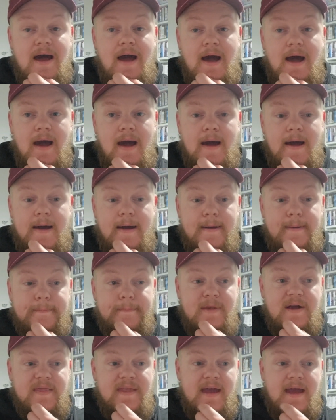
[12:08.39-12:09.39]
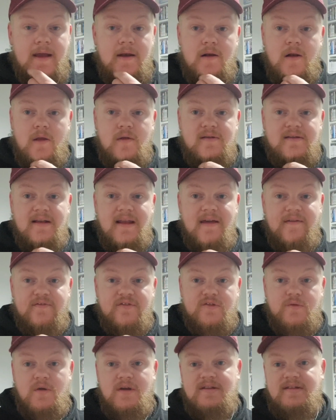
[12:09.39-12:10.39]
and they had loads left,
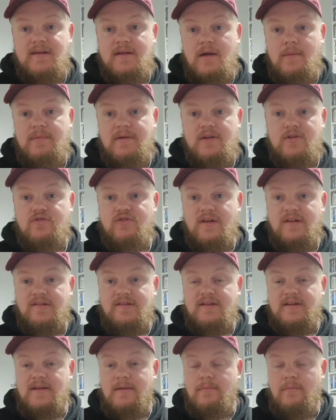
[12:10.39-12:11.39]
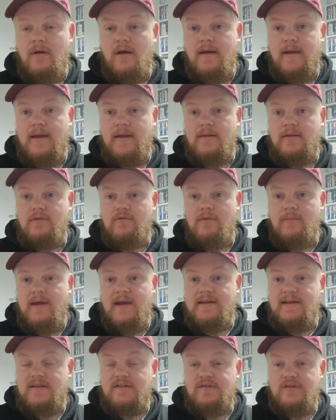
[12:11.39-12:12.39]
so I said I'd be interested in buying the
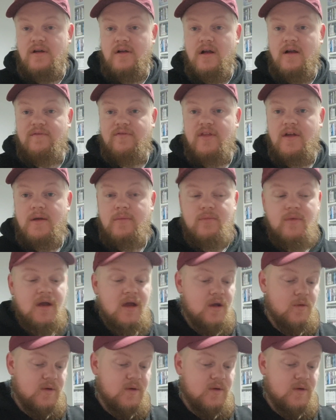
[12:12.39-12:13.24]
remaining stock off them.